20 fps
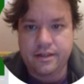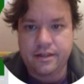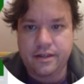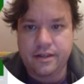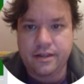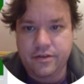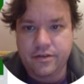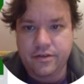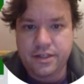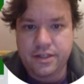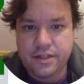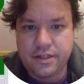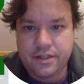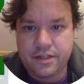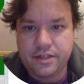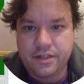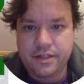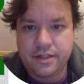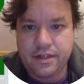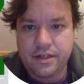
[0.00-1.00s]
there is
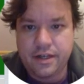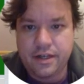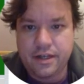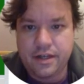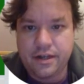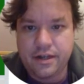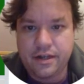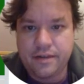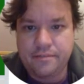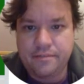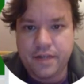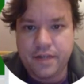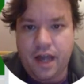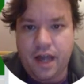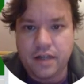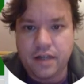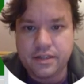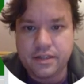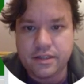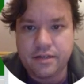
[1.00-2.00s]
a
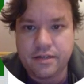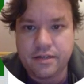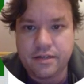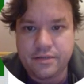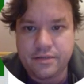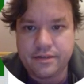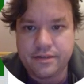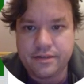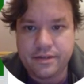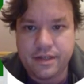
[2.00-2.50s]
concept